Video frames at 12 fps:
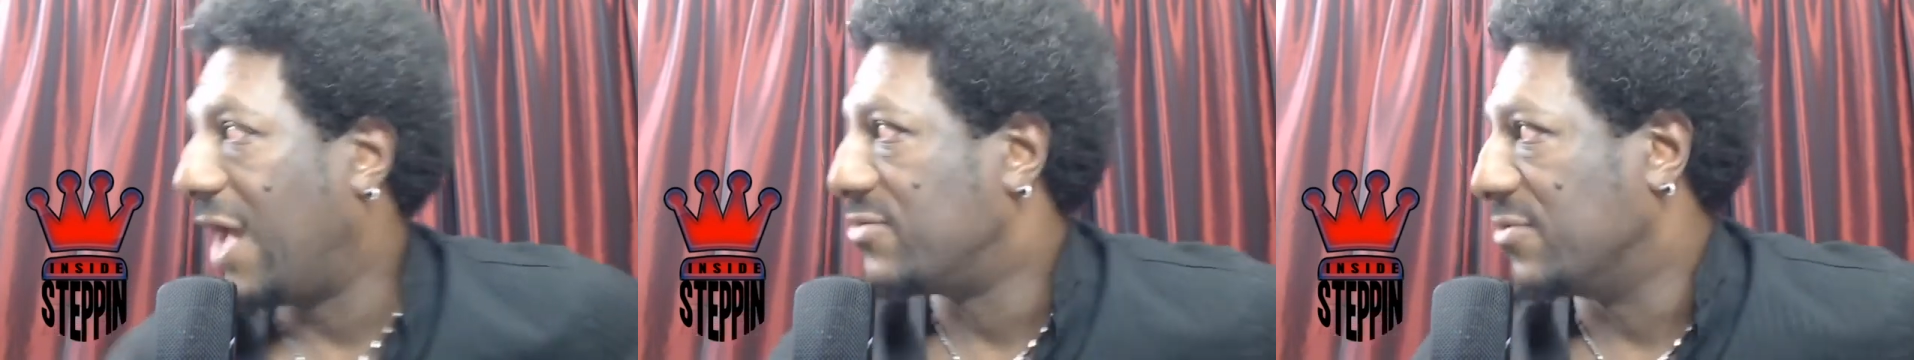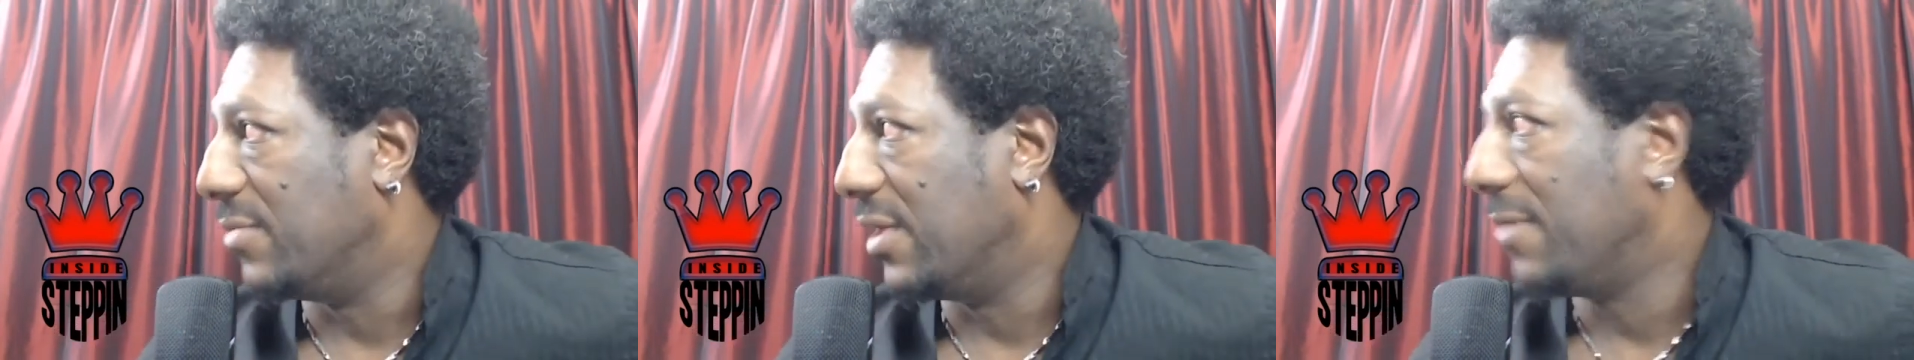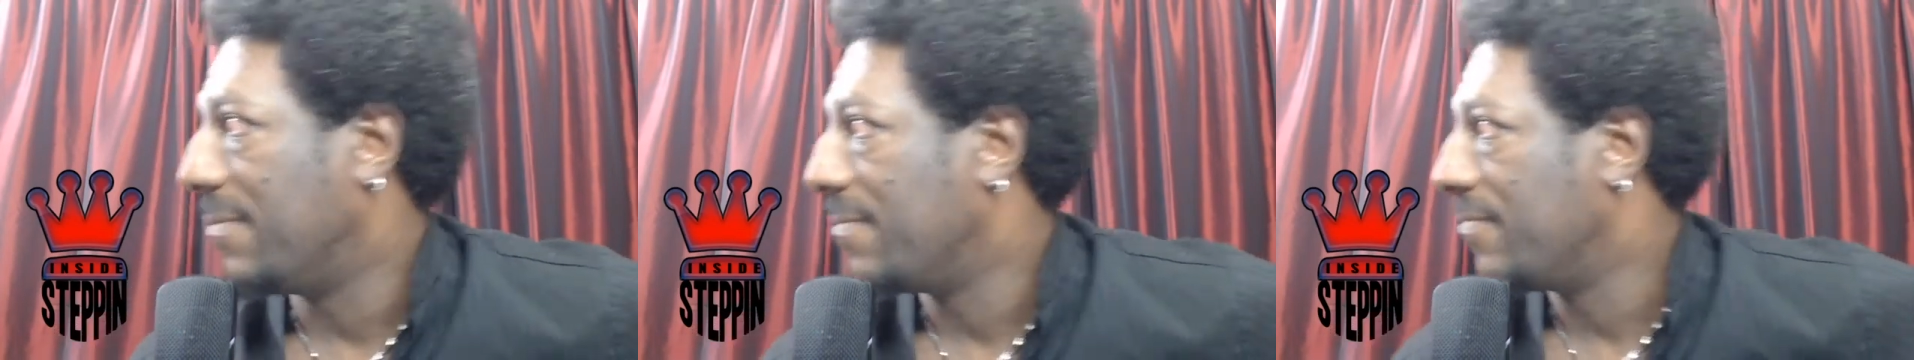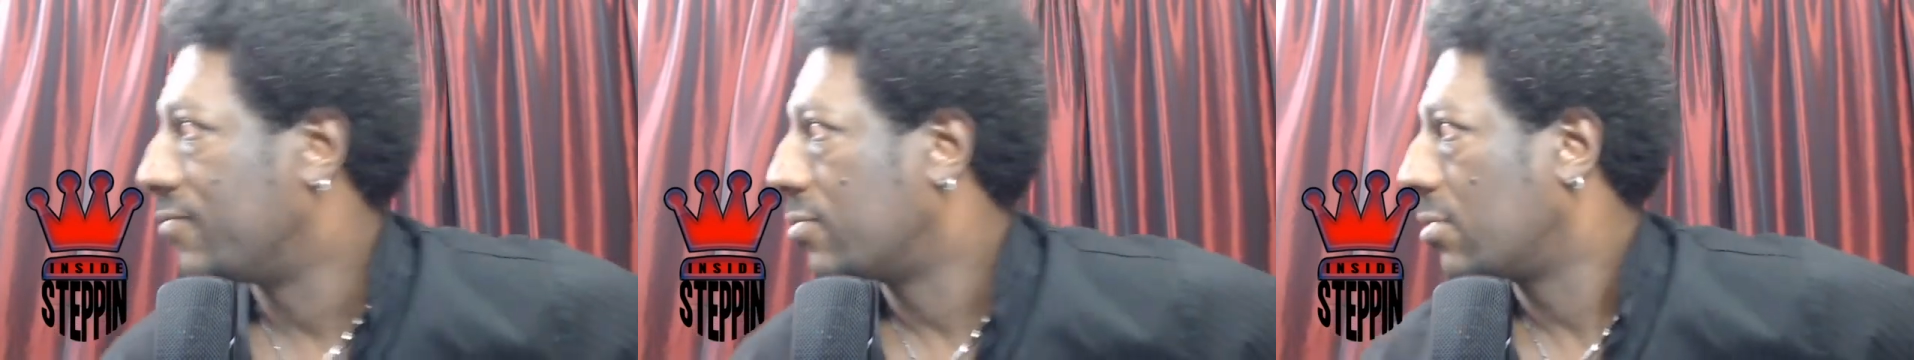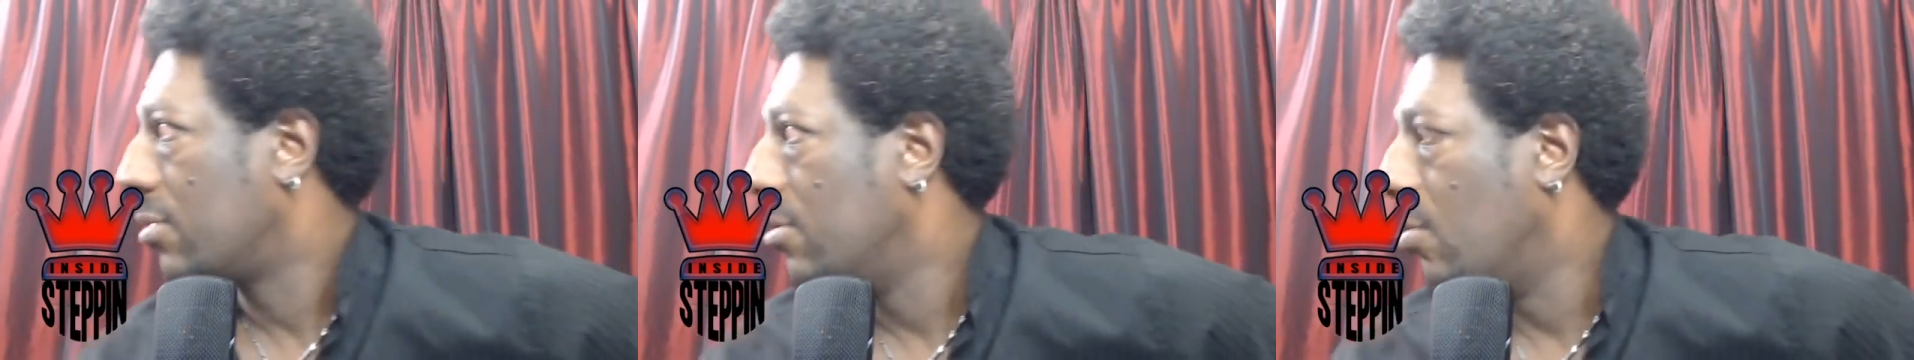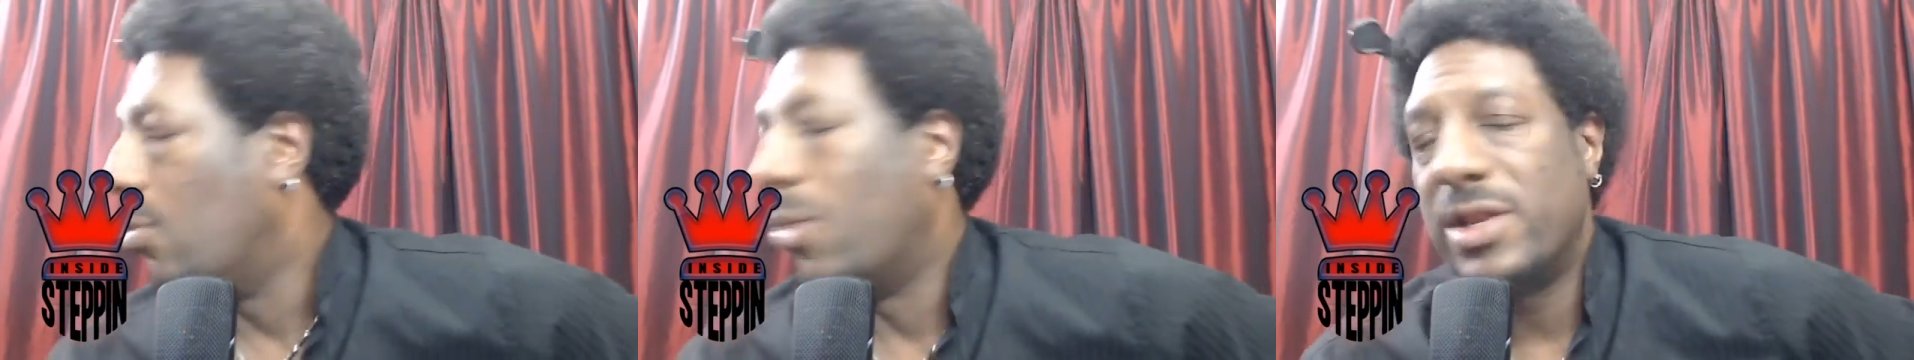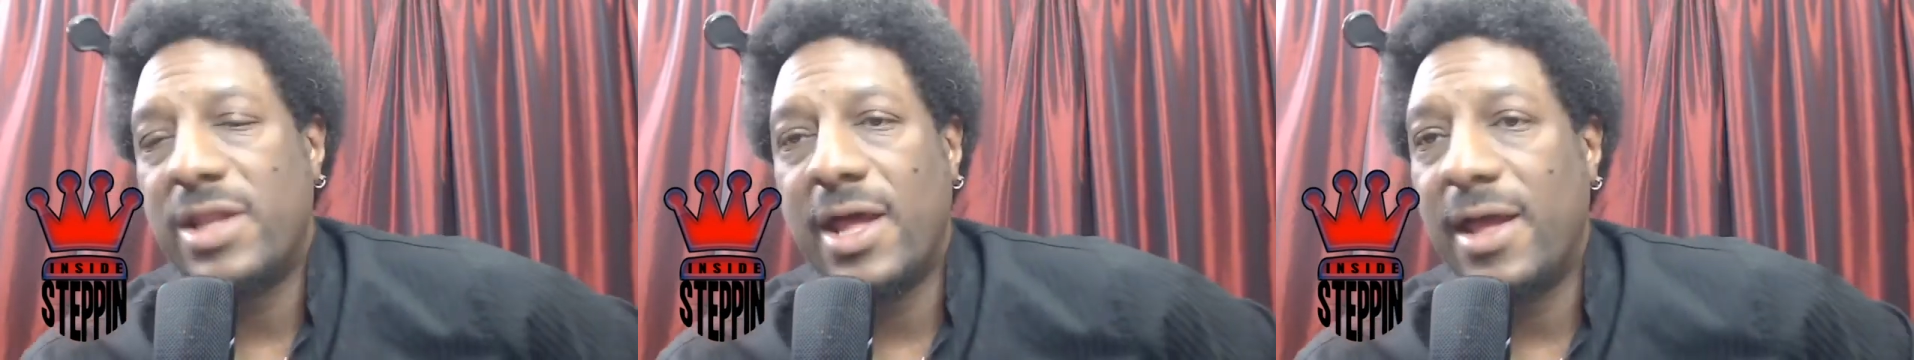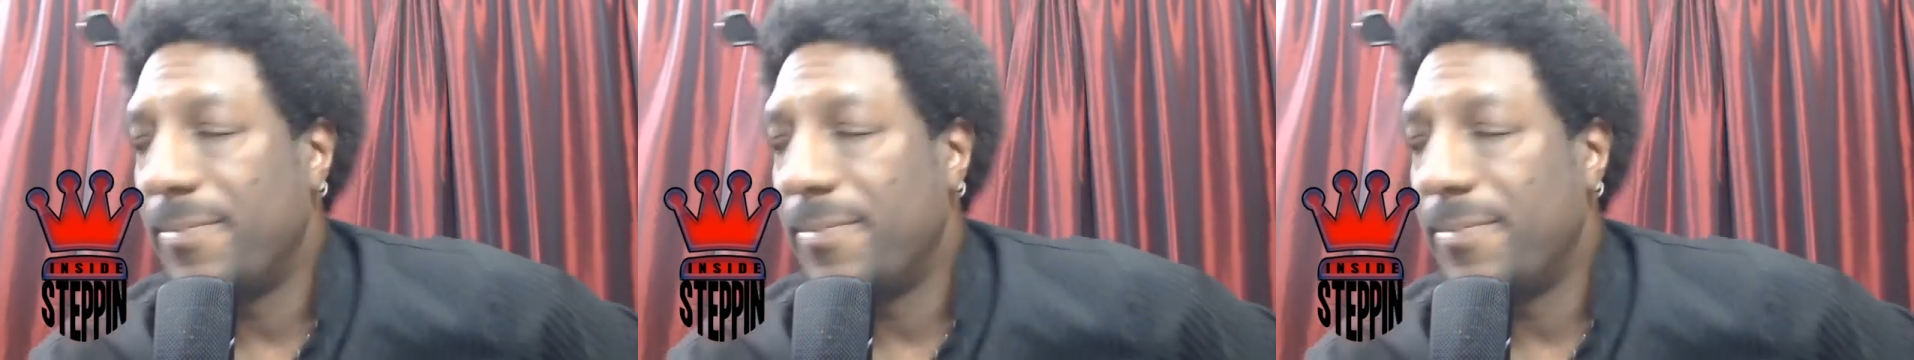to me one day.